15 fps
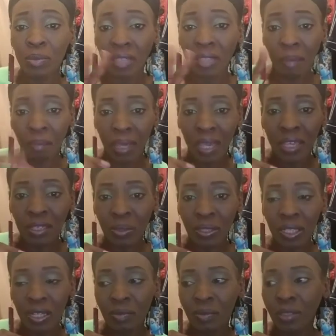with their man or
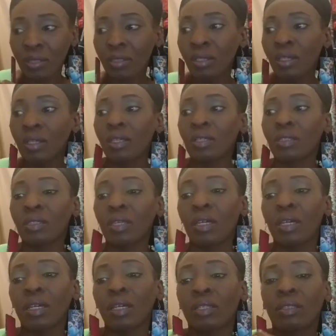whatever,
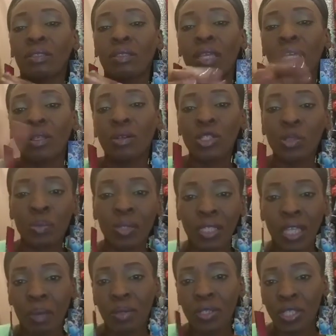then they don't
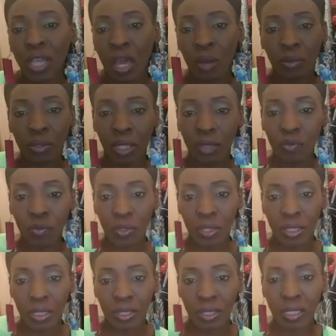spend that much time with their friends.